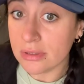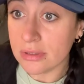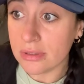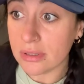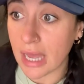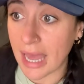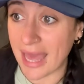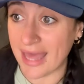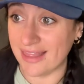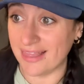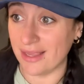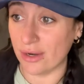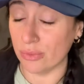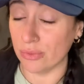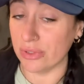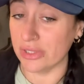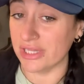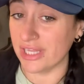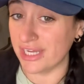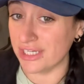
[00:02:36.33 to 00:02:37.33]
and their
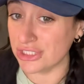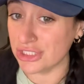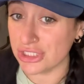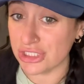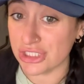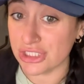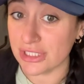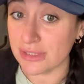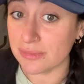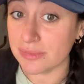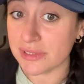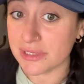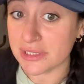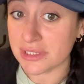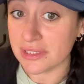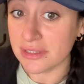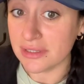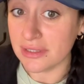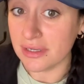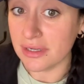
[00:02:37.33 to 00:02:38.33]
relationships
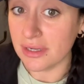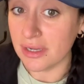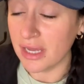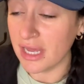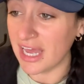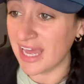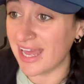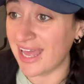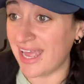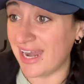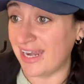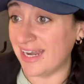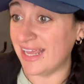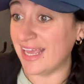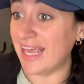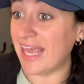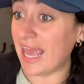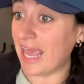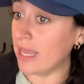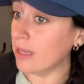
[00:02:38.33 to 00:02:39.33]
and
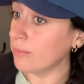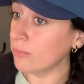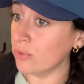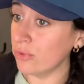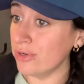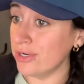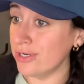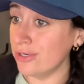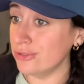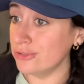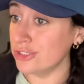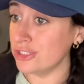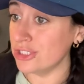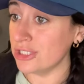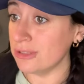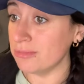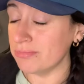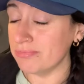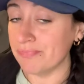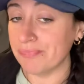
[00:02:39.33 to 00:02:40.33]
gay Merino sheep,